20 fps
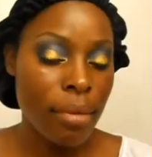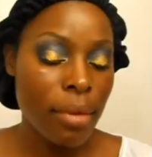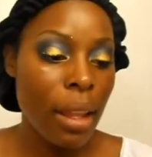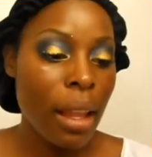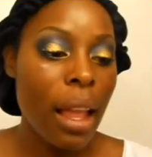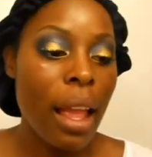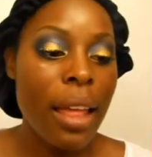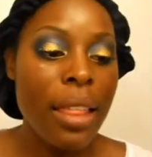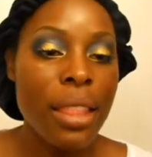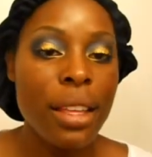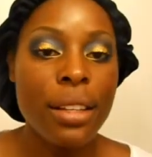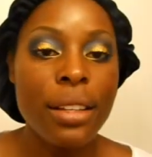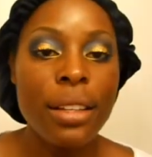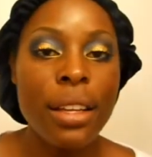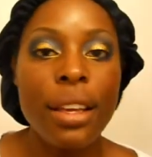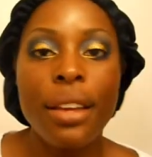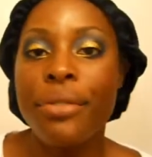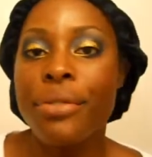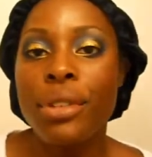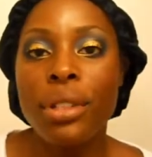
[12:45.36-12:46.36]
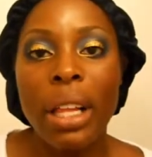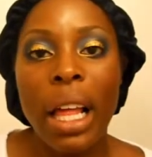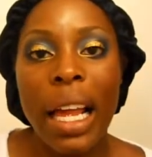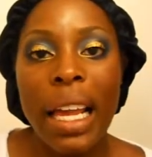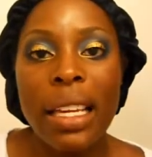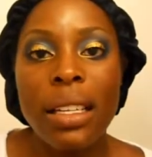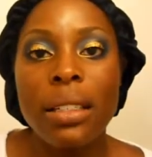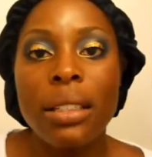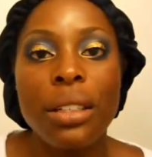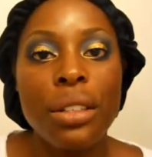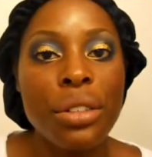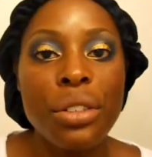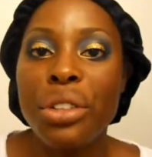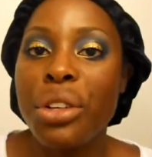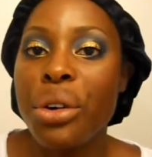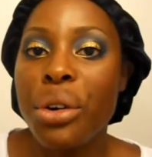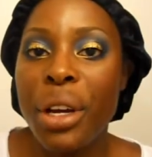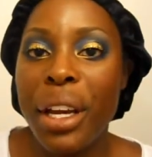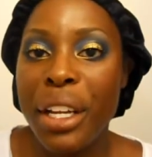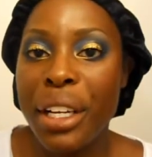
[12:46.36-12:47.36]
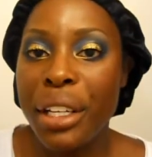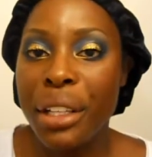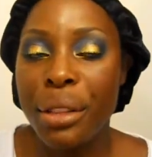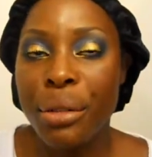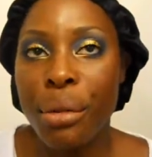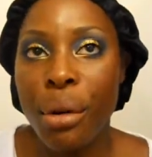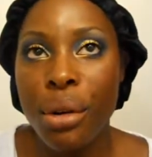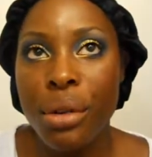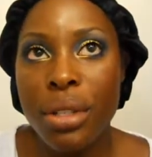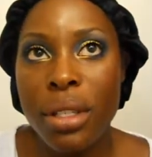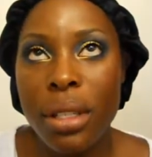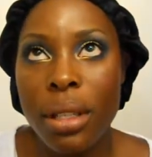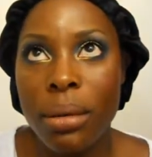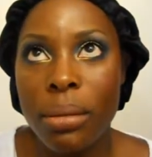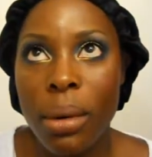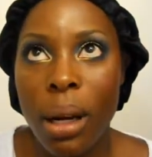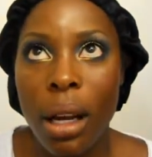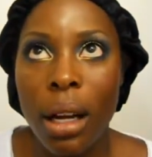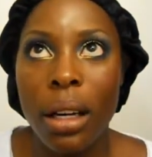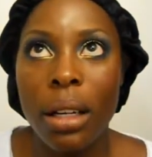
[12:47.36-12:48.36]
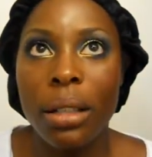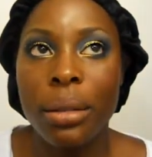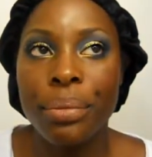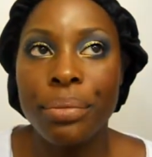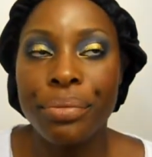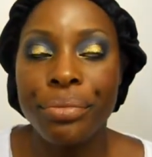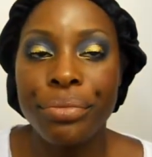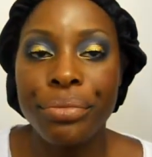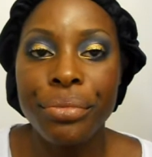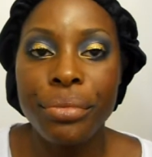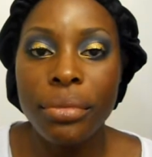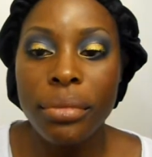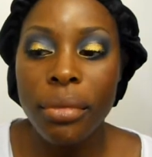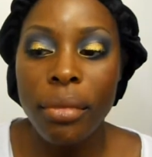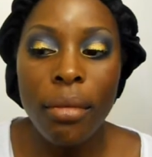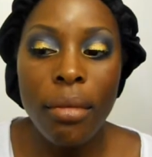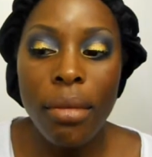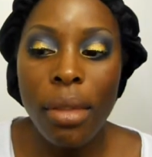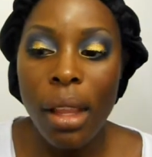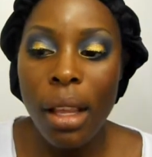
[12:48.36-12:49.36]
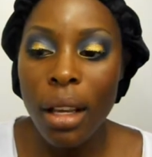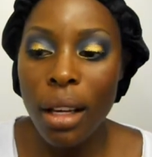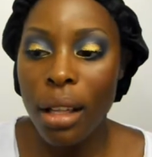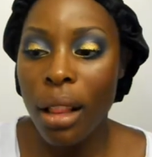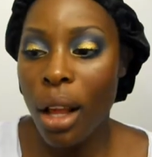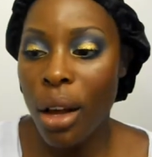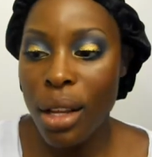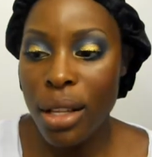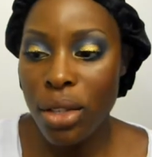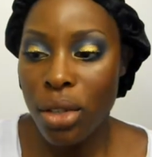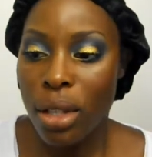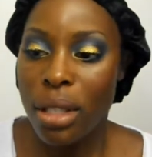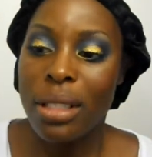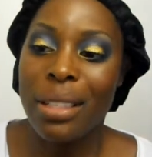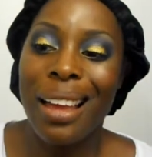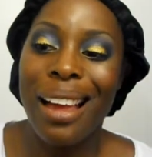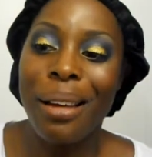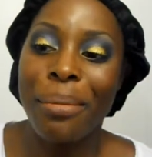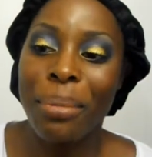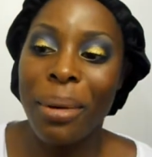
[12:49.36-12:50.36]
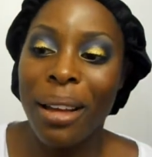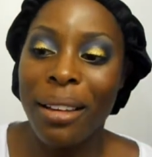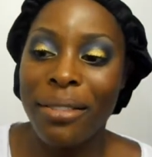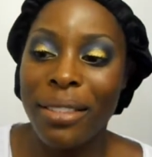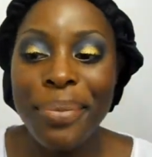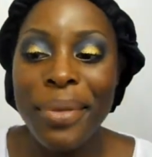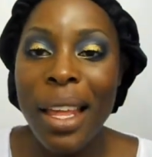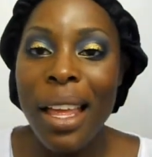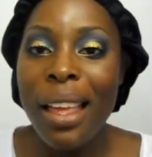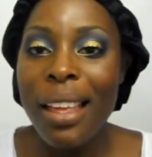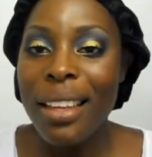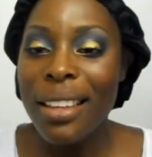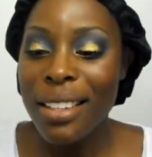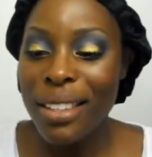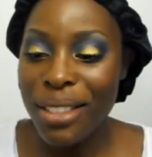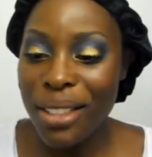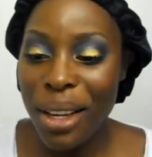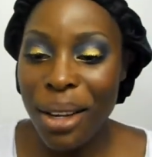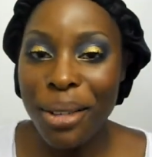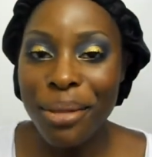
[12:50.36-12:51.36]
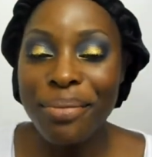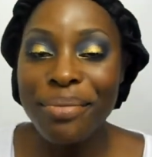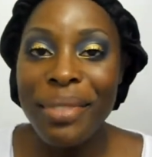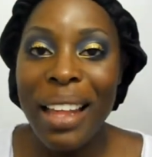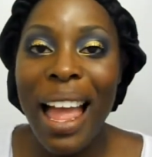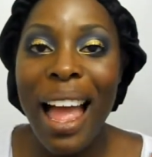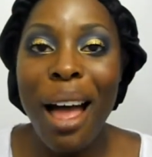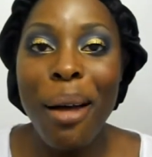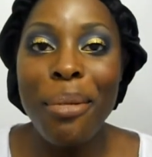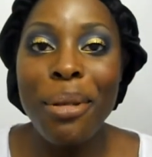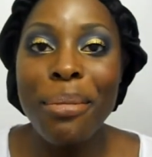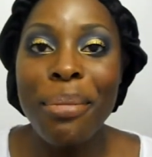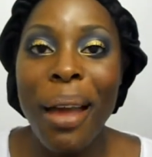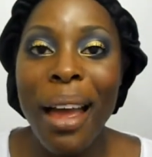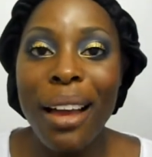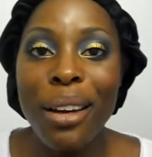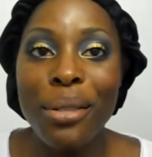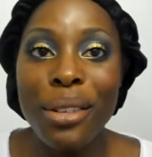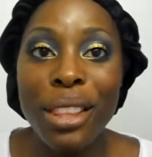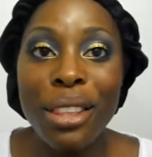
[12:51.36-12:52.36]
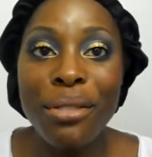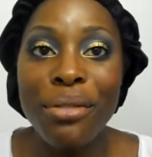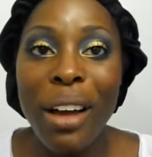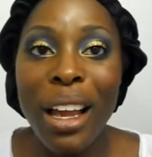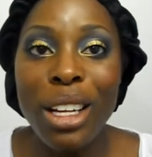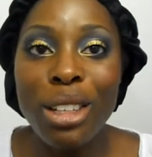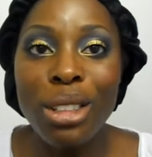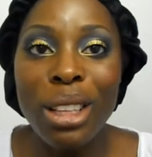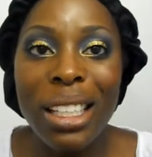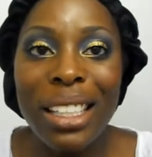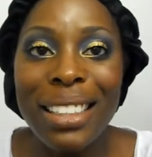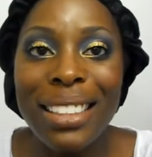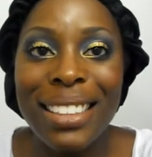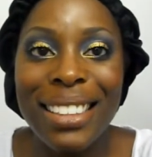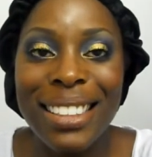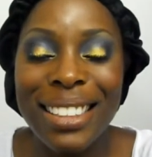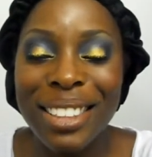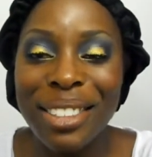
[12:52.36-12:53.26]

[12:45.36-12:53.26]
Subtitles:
And then if you like, you can go ahead and throw some gloss on top of it. So I'll be back with the final look.